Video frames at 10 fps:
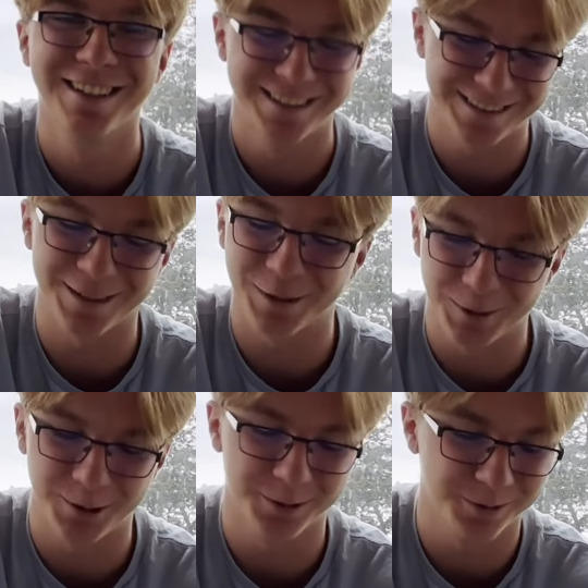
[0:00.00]

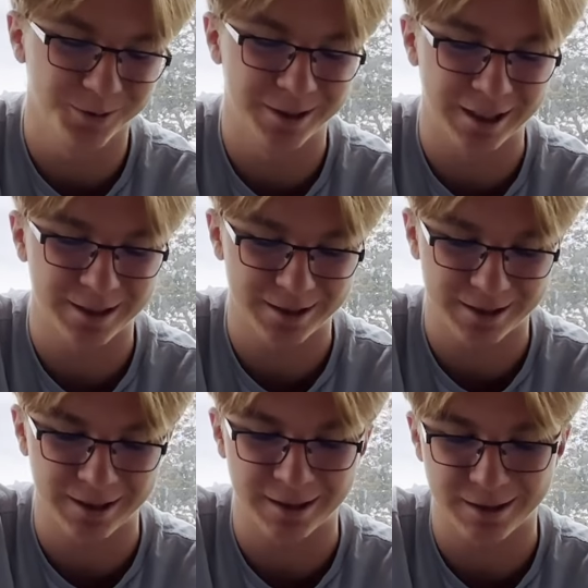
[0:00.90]
So
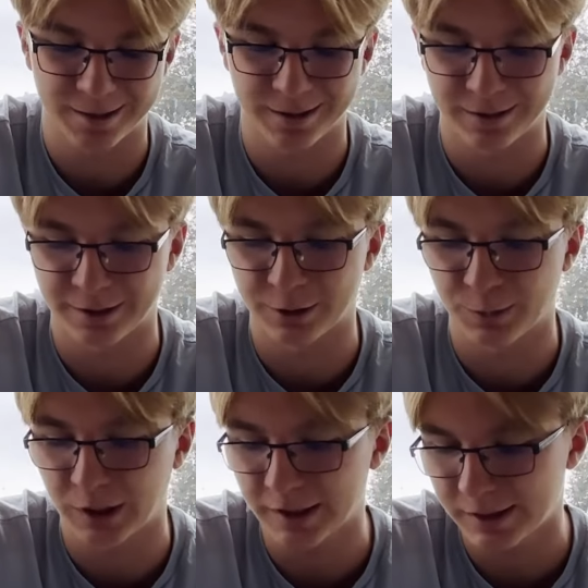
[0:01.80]
that's another
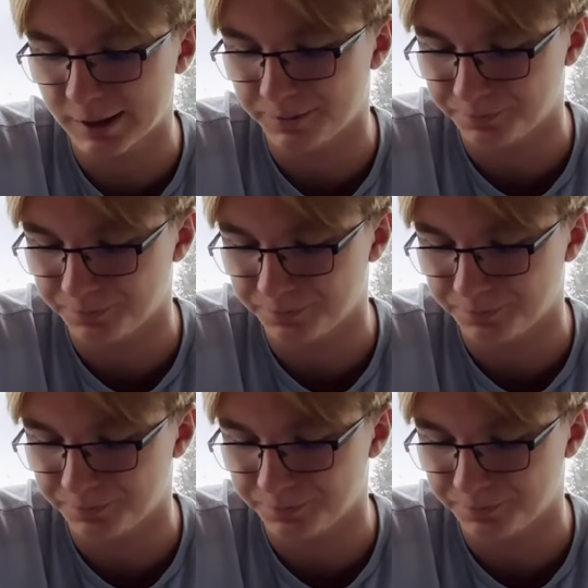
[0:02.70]
plus.